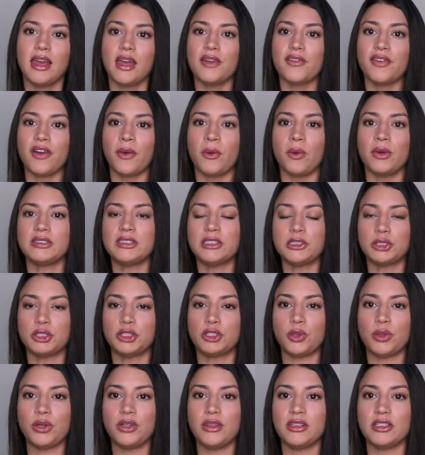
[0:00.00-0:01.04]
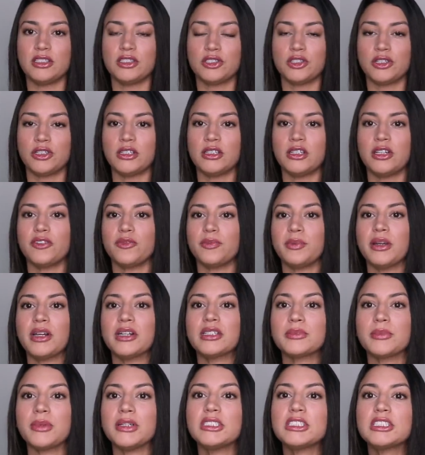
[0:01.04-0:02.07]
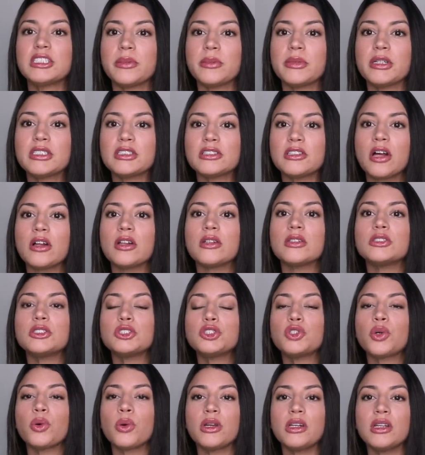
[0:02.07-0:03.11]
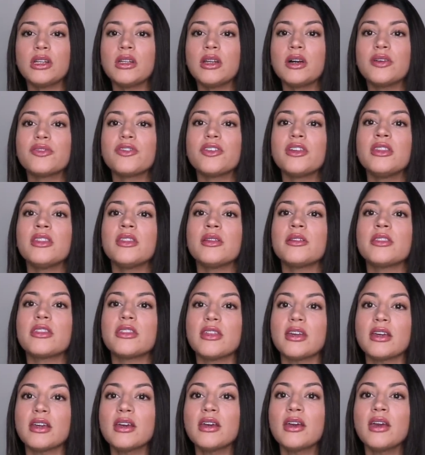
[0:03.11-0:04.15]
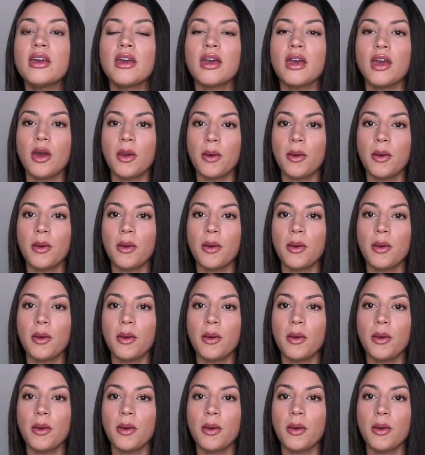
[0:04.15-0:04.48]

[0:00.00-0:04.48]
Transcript: if I wasn't showing this good enough because my stomach's not showing enough in the thing,